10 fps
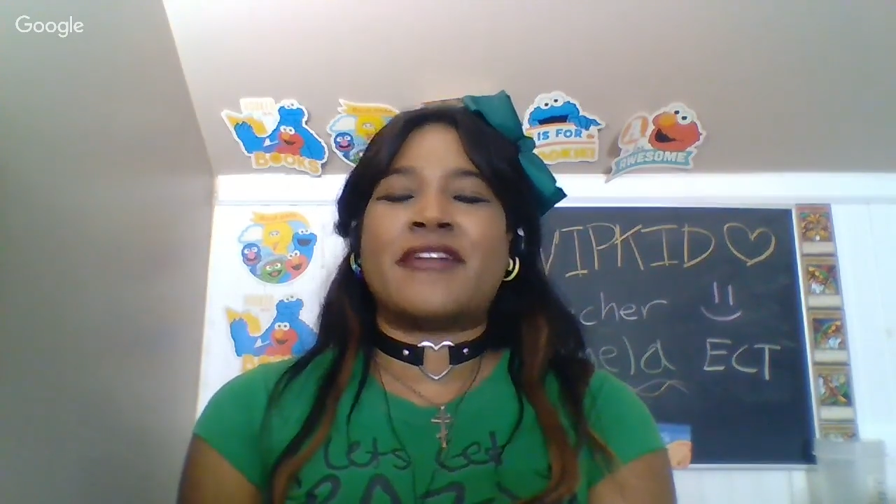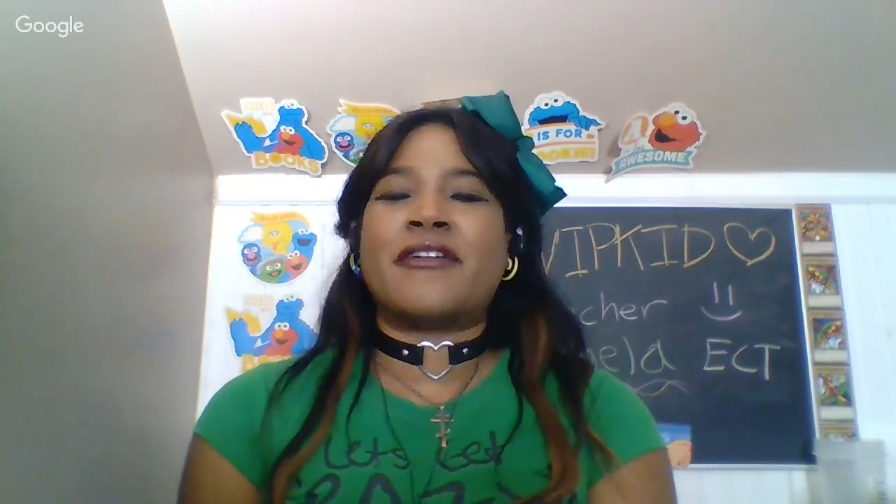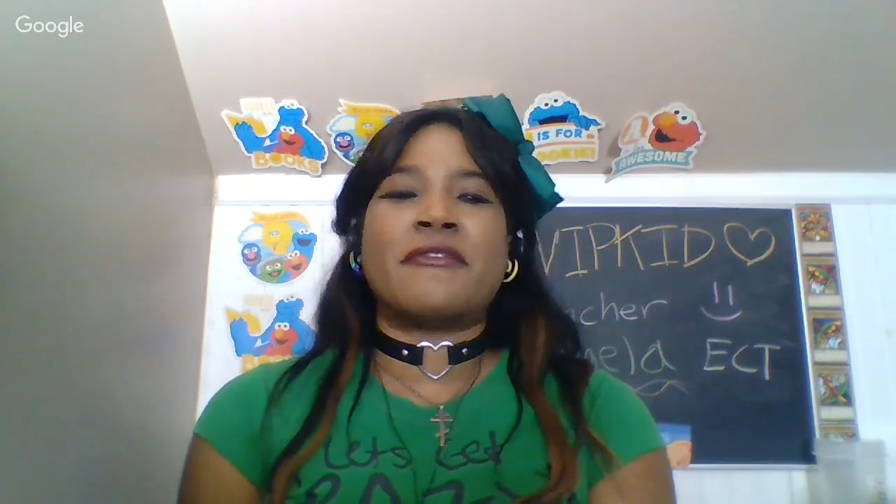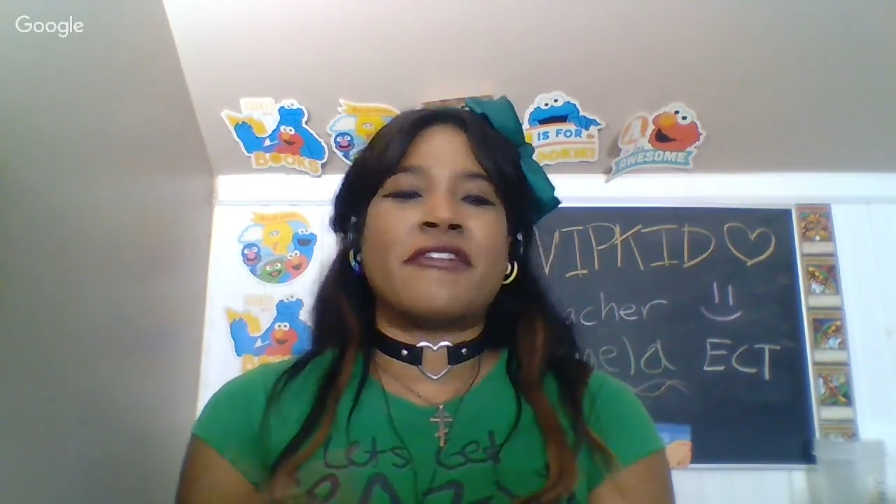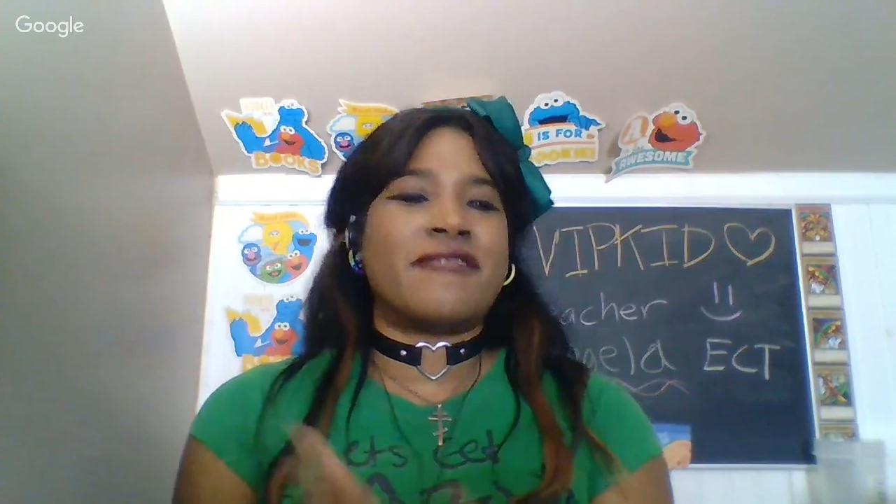There
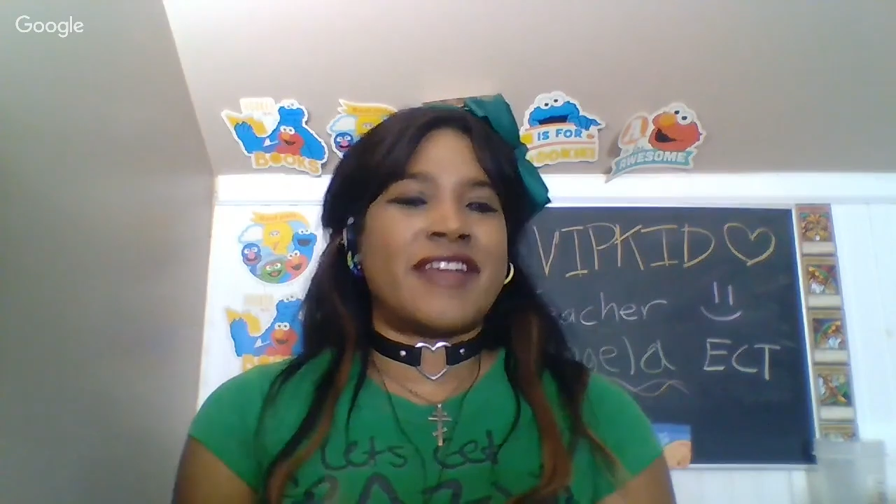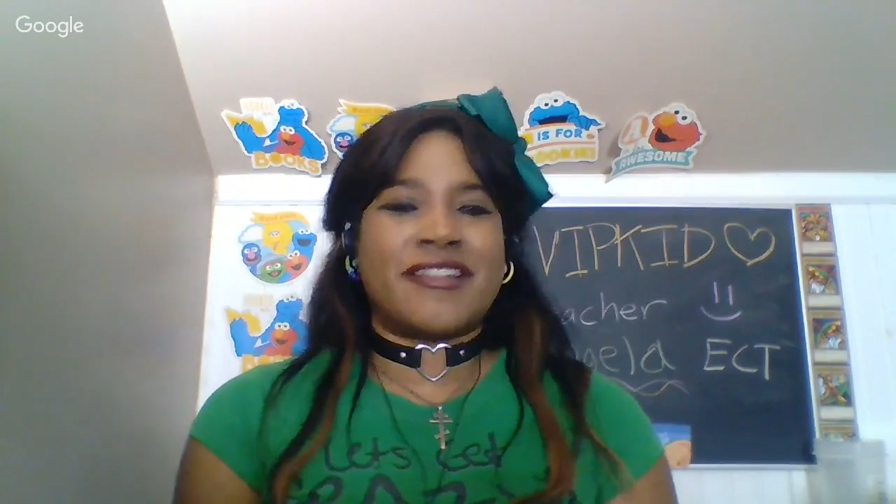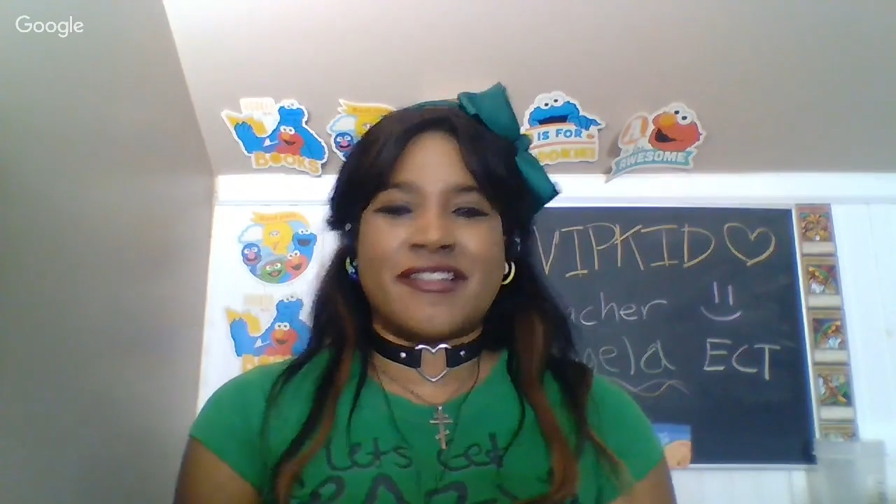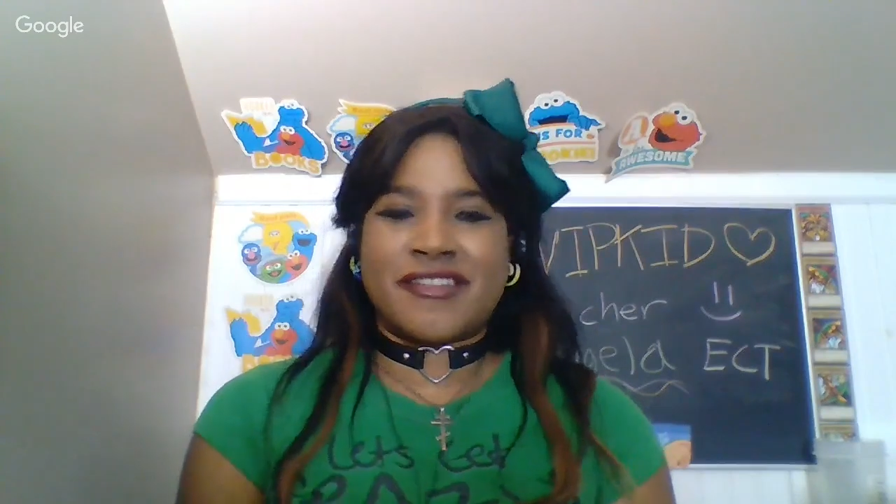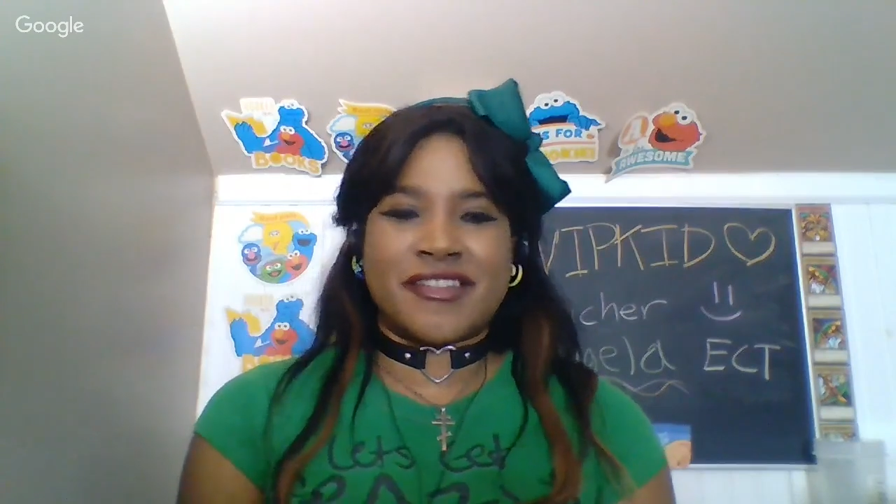are more
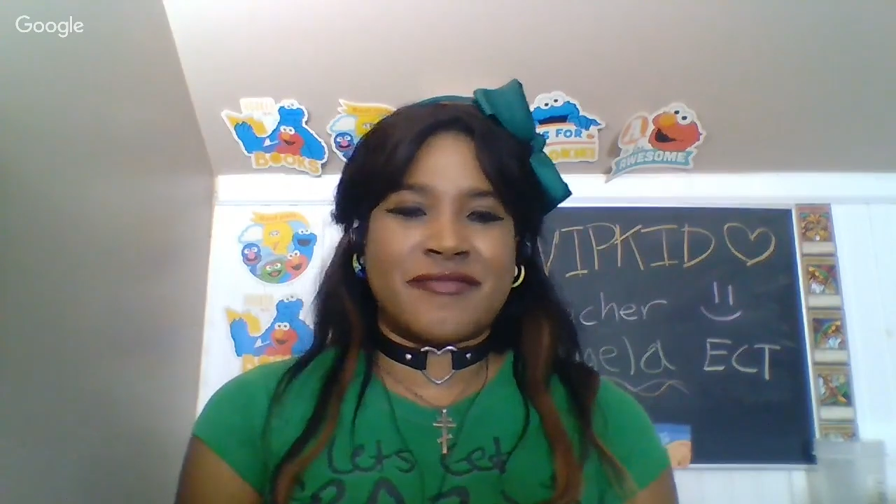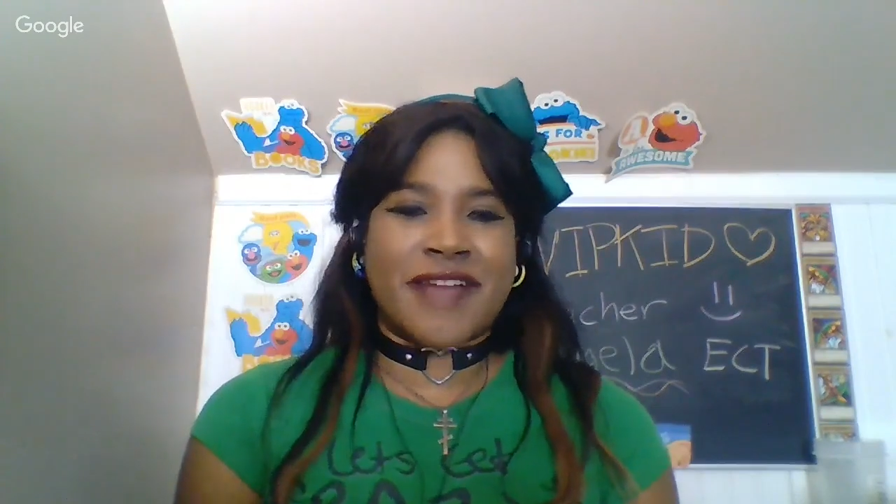readers just